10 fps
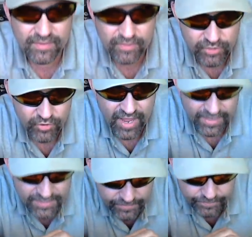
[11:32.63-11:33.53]
new
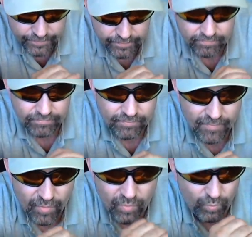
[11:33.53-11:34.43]
guys,
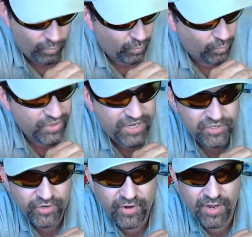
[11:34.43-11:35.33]
when you get
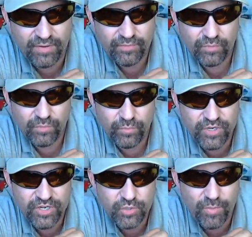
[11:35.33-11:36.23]
your
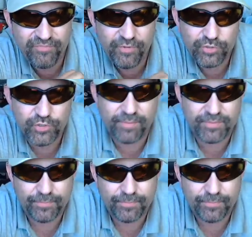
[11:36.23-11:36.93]
weapon field strip,